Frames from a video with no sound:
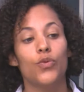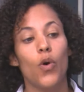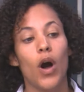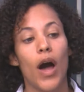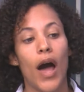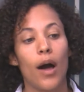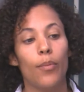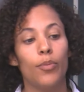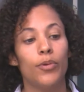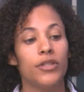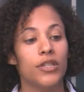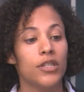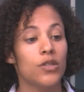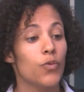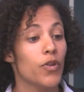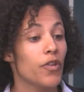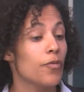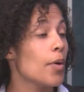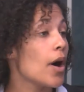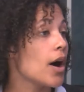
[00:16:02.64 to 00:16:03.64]
what happens is
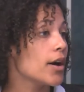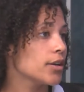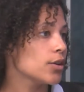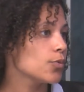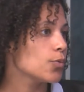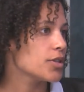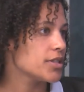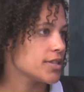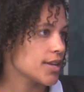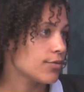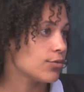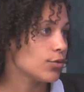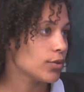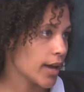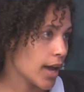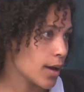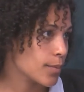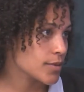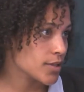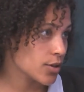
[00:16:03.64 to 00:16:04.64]
we've partnered with several
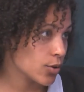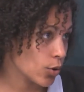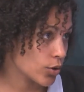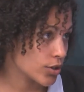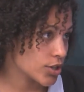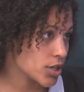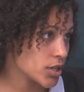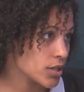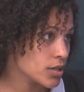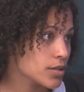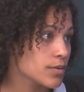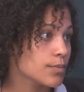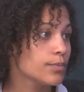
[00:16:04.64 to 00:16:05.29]
camps and lodges